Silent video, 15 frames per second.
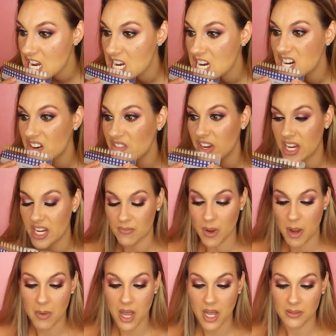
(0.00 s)
Oh man,
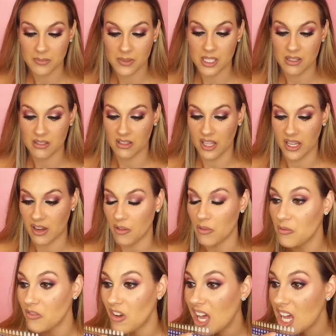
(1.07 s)
my bottom teeth are like a 5.